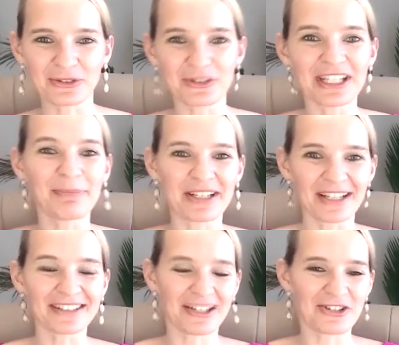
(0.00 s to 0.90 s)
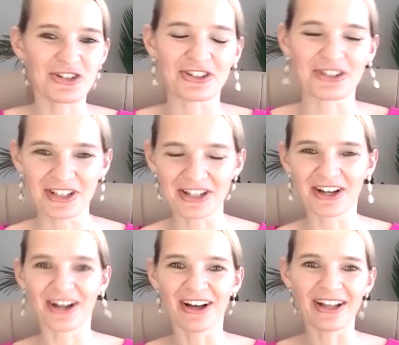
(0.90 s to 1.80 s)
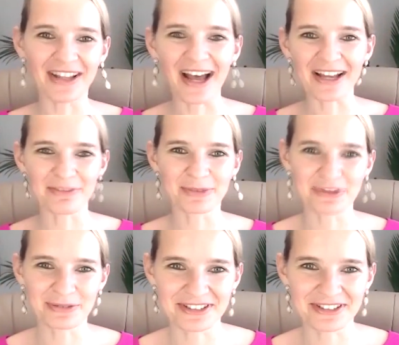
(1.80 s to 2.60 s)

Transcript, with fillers: So keeping that tension alive between the